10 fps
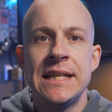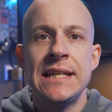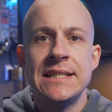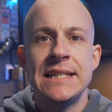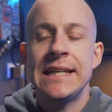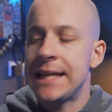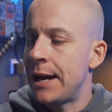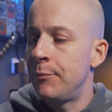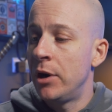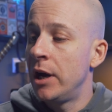T Z
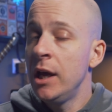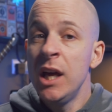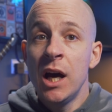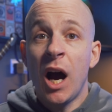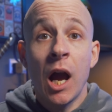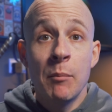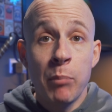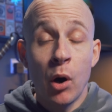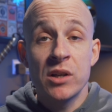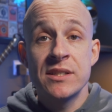camera. I
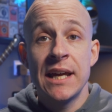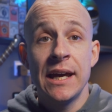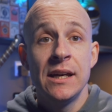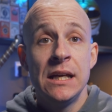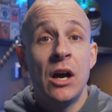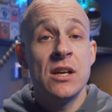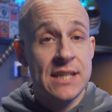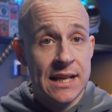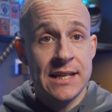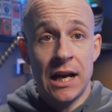unboxed it, I
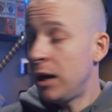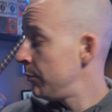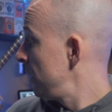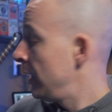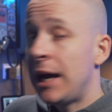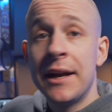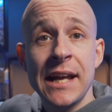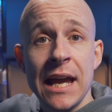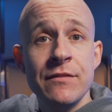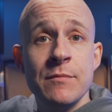set it up, and I
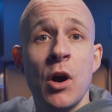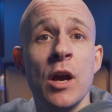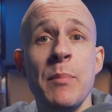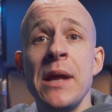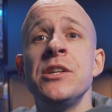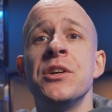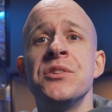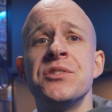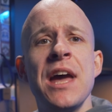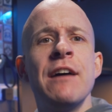gave you my
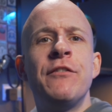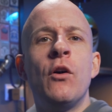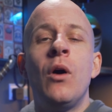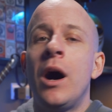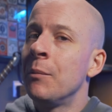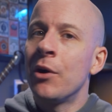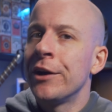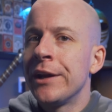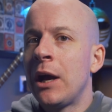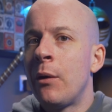opinions. Therefore, I'm not
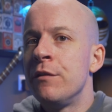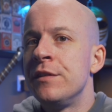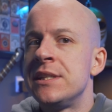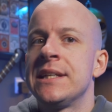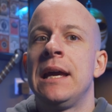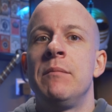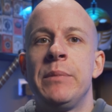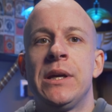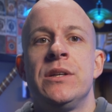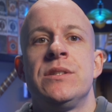gonna go over this again
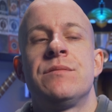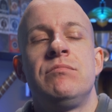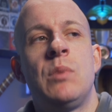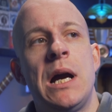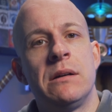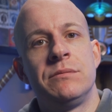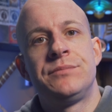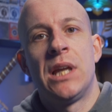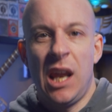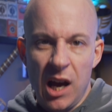because, well,
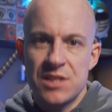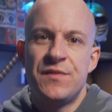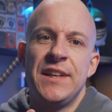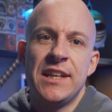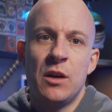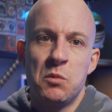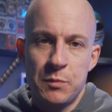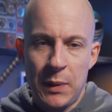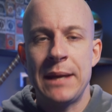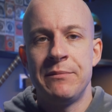the last video was
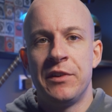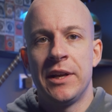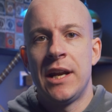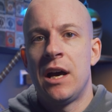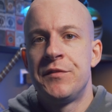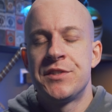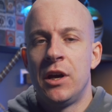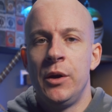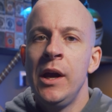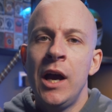painful enough, so